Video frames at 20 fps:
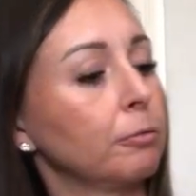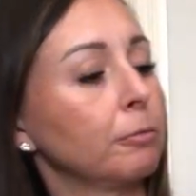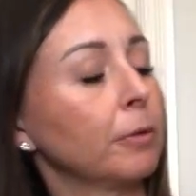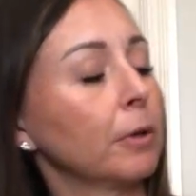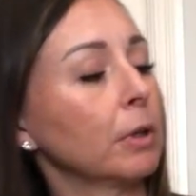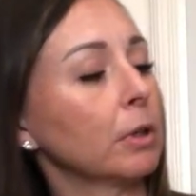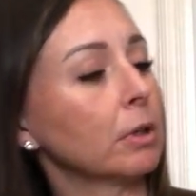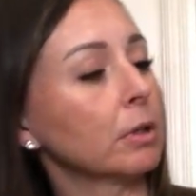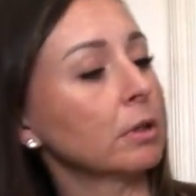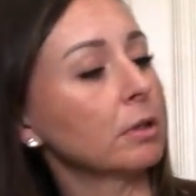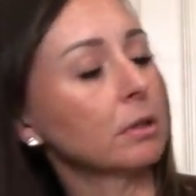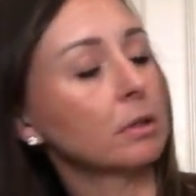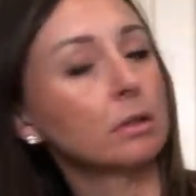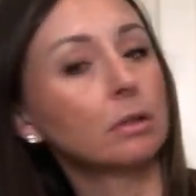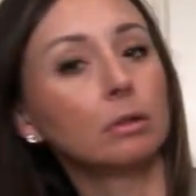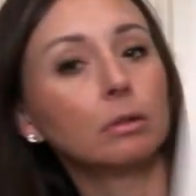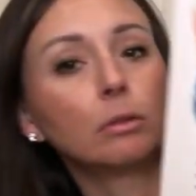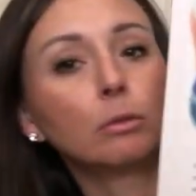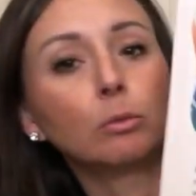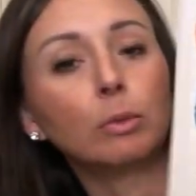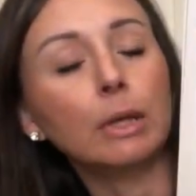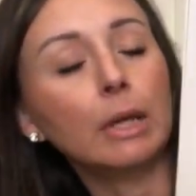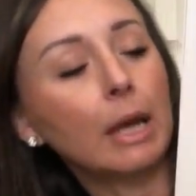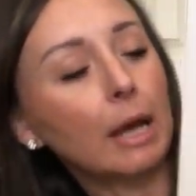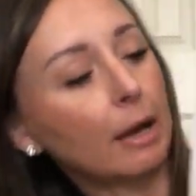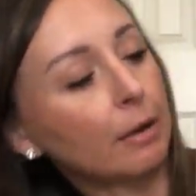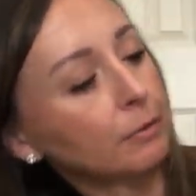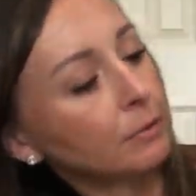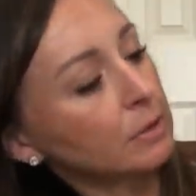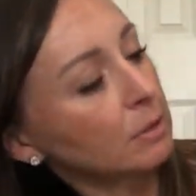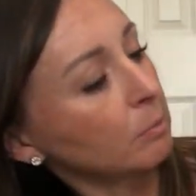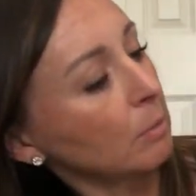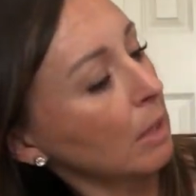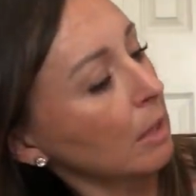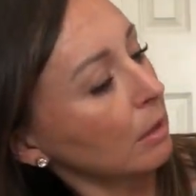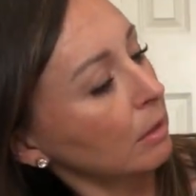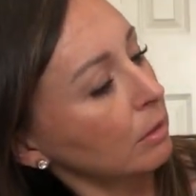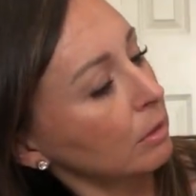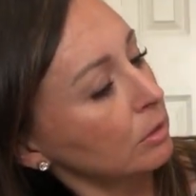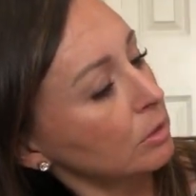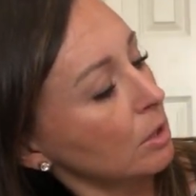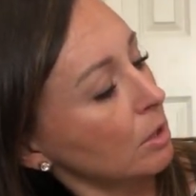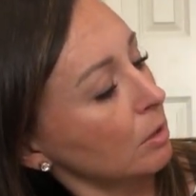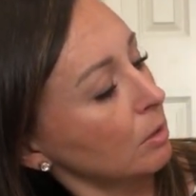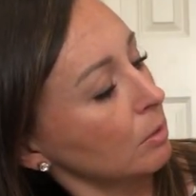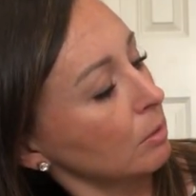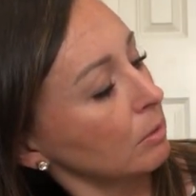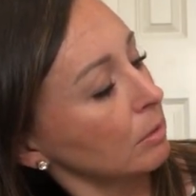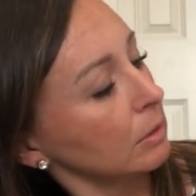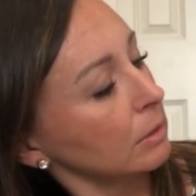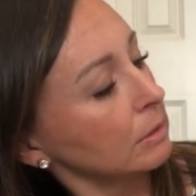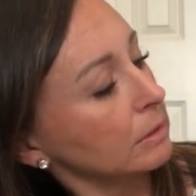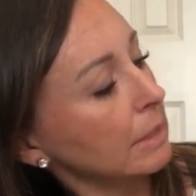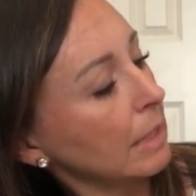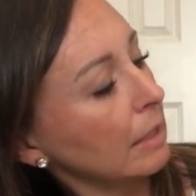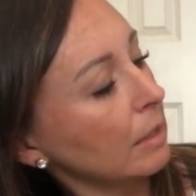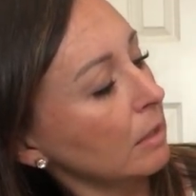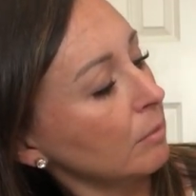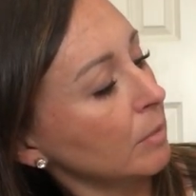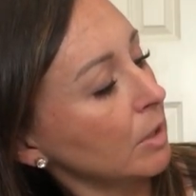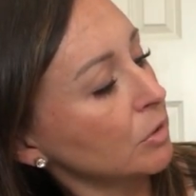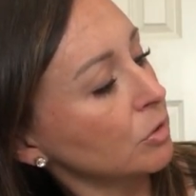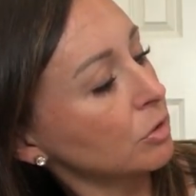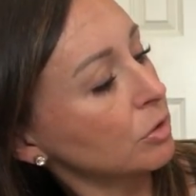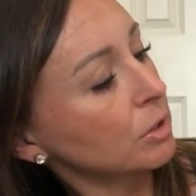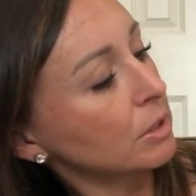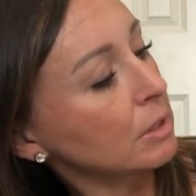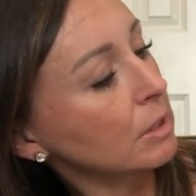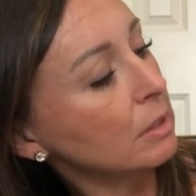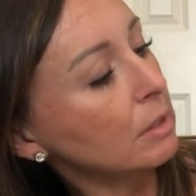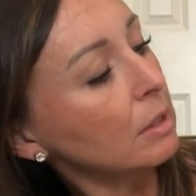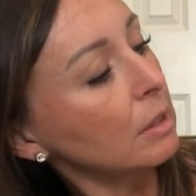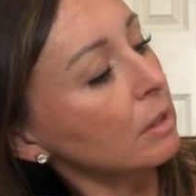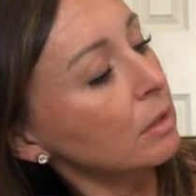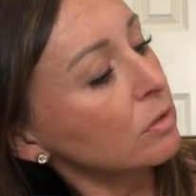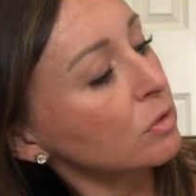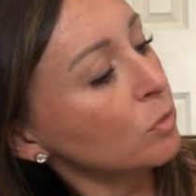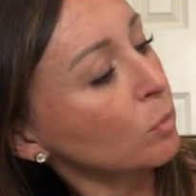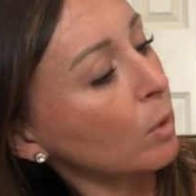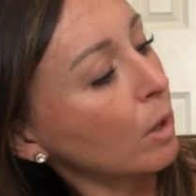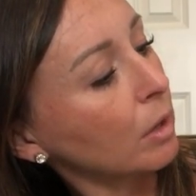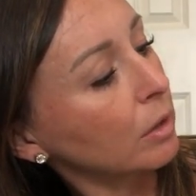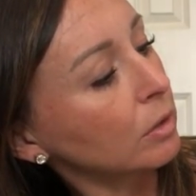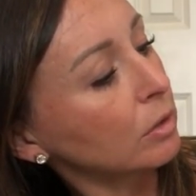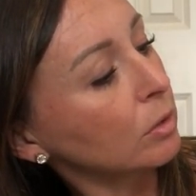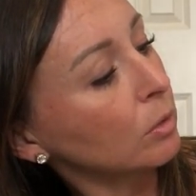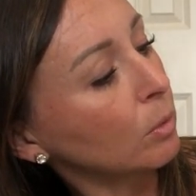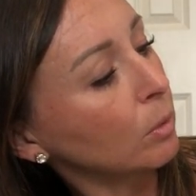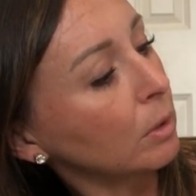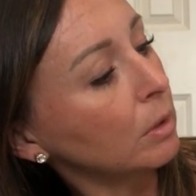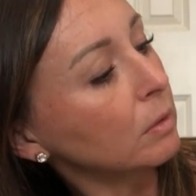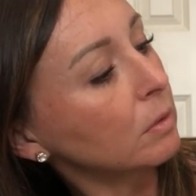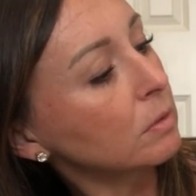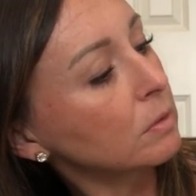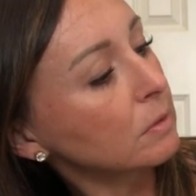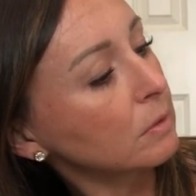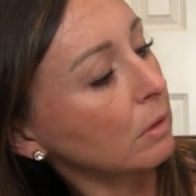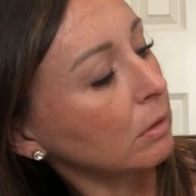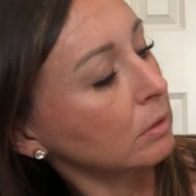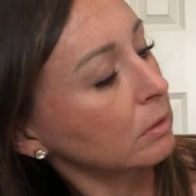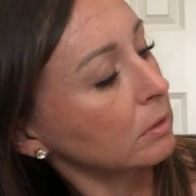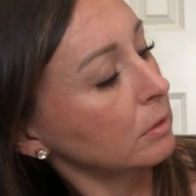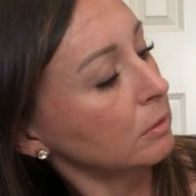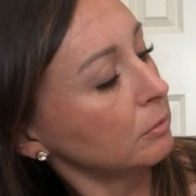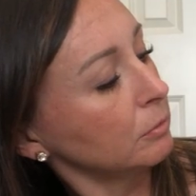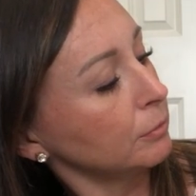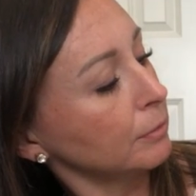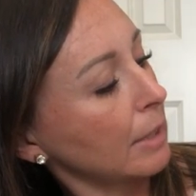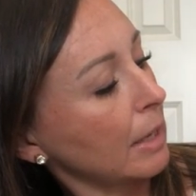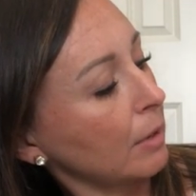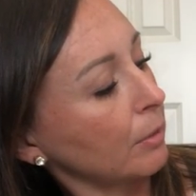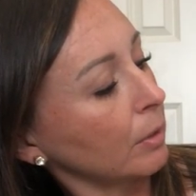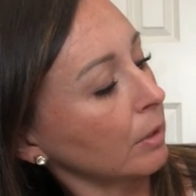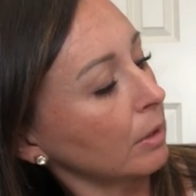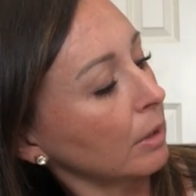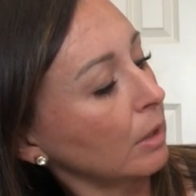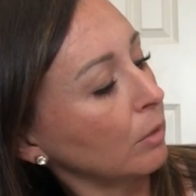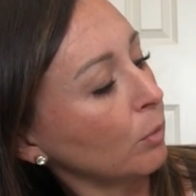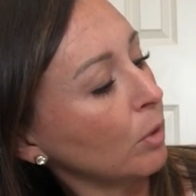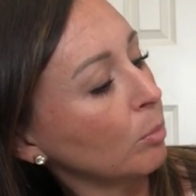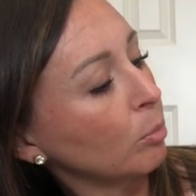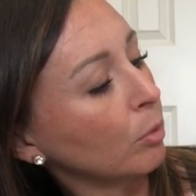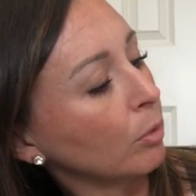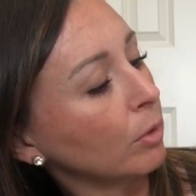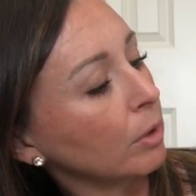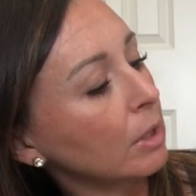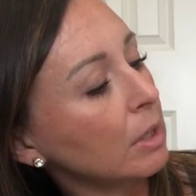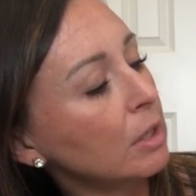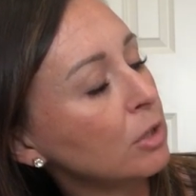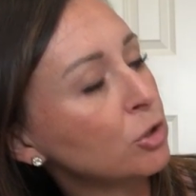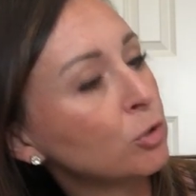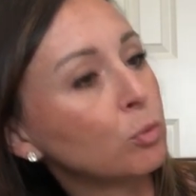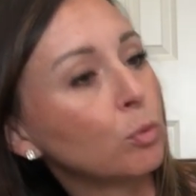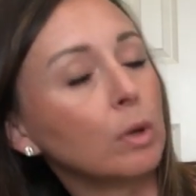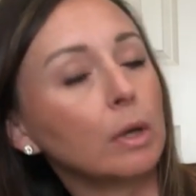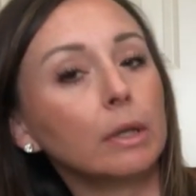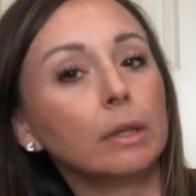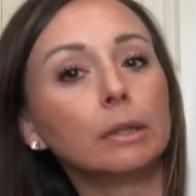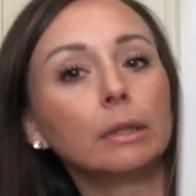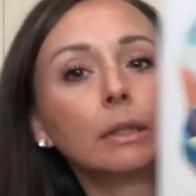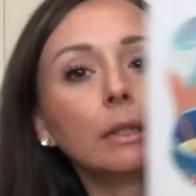First, we have to make the dough. Daddy measures the yeast, water, oil, salt, and flour, and we pour each one